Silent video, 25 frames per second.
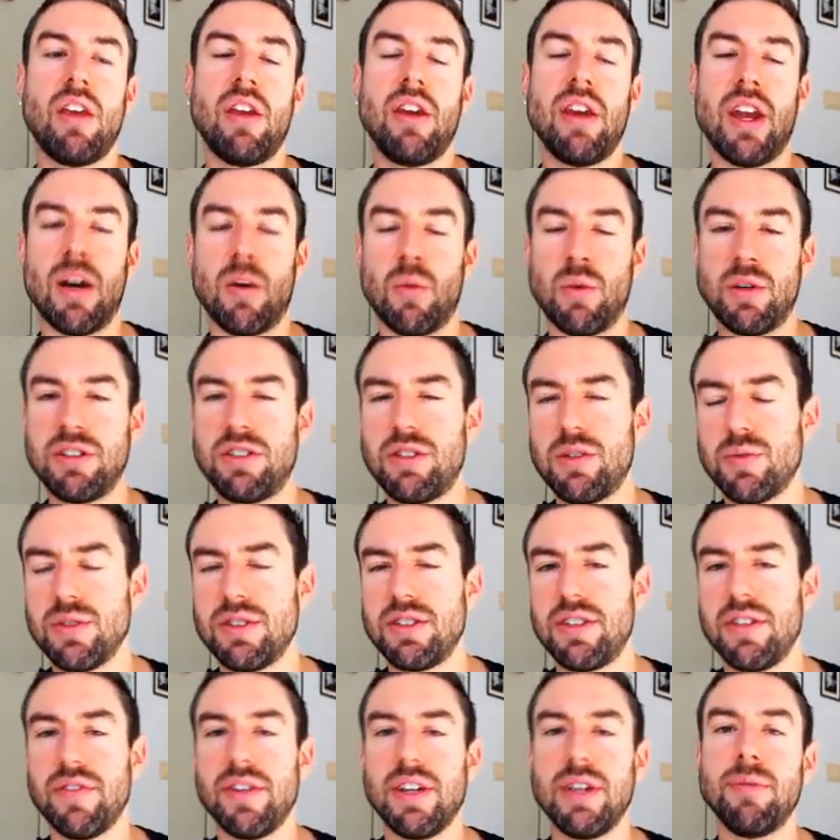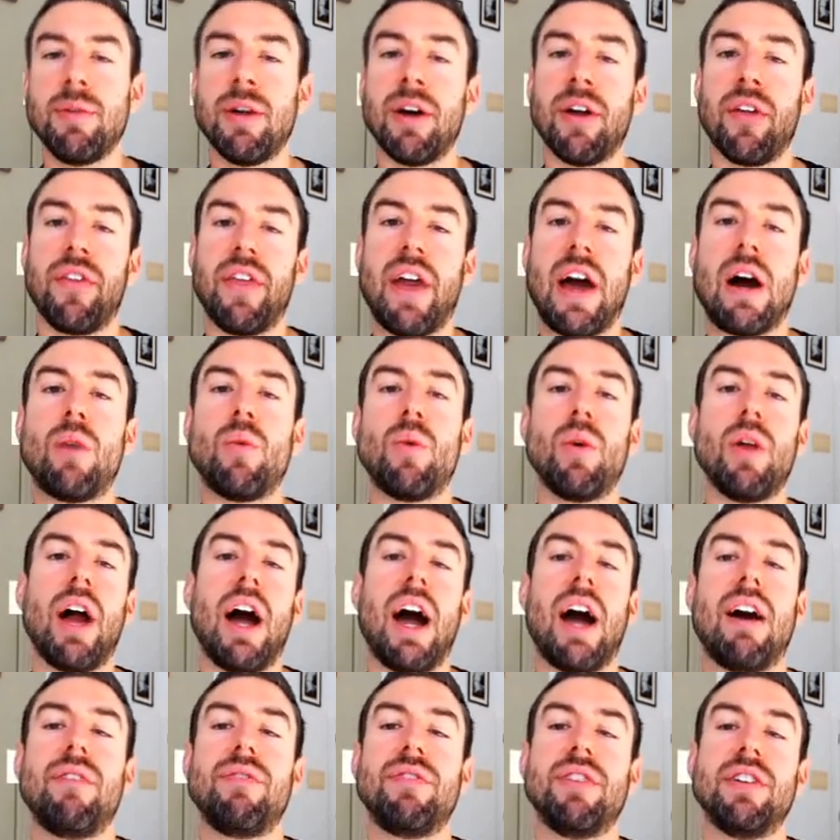Now, once you receive an email, that will
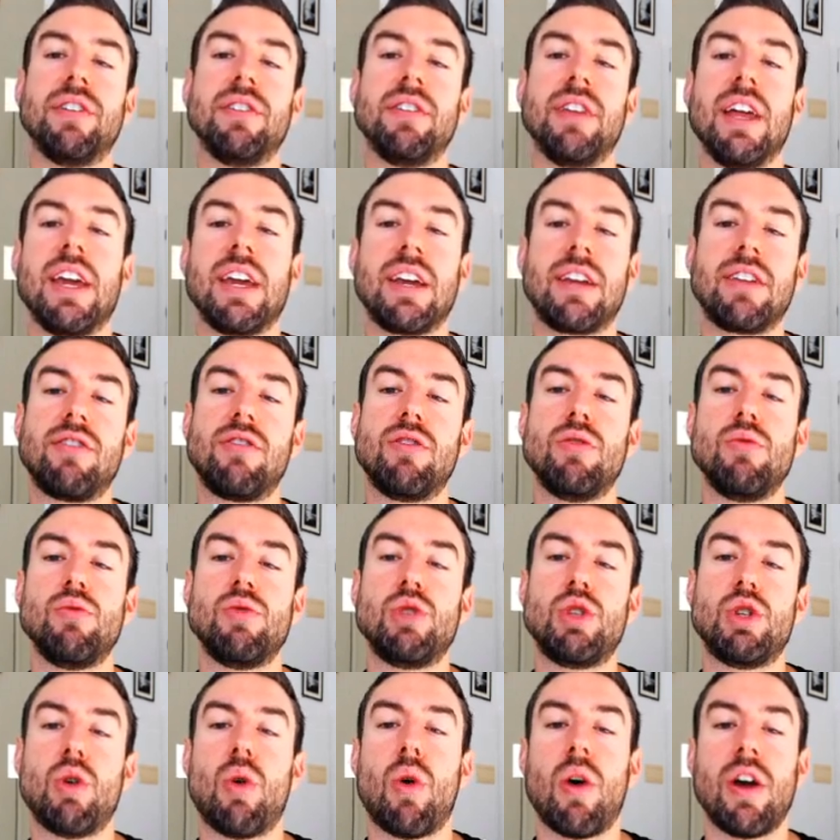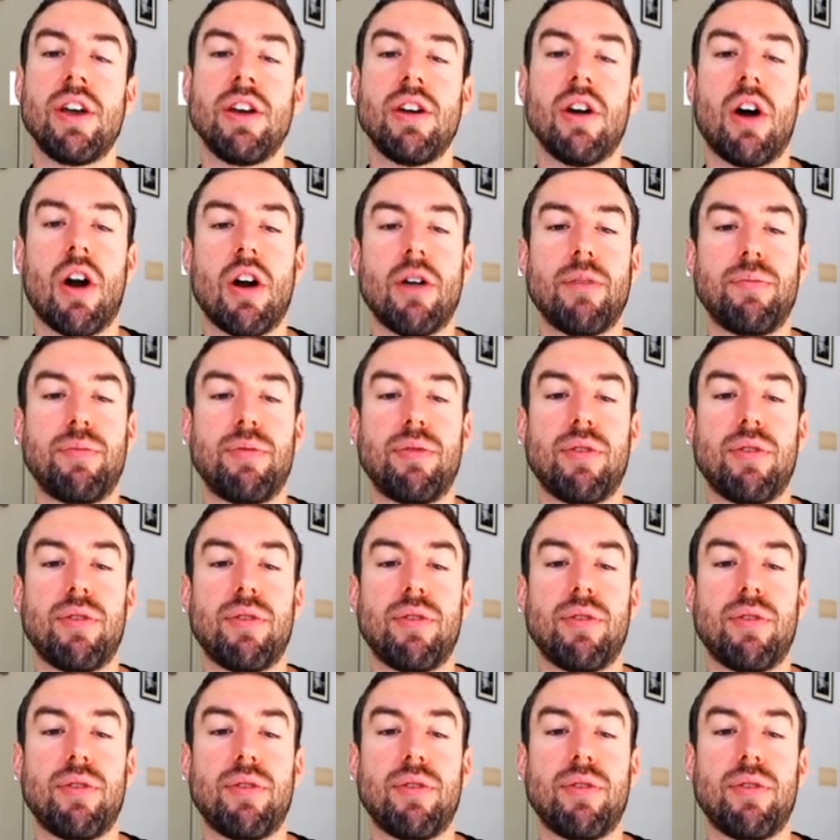have the link to join our